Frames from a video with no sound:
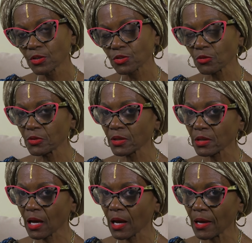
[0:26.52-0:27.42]
to
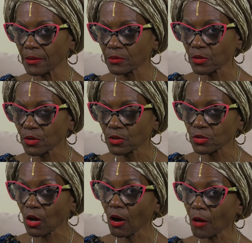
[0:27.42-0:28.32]
realign,
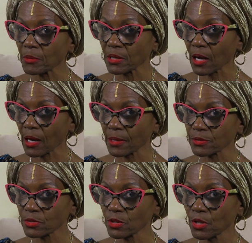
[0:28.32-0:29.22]
to
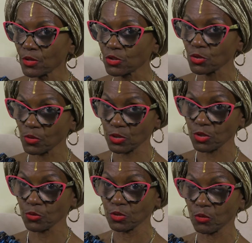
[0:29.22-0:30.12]
harmonize, to
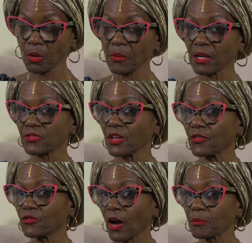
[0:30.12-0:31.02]
attune you. We're made of
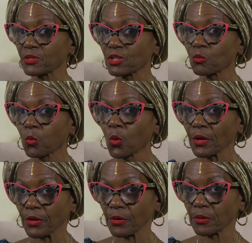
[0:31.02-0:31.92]
75%
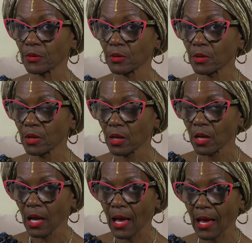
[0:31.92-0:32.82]
water.
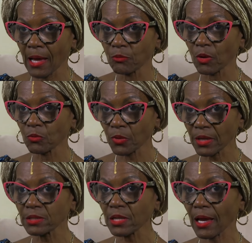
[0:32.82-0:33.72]
And when
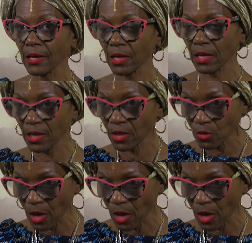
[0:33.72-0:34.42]
we take in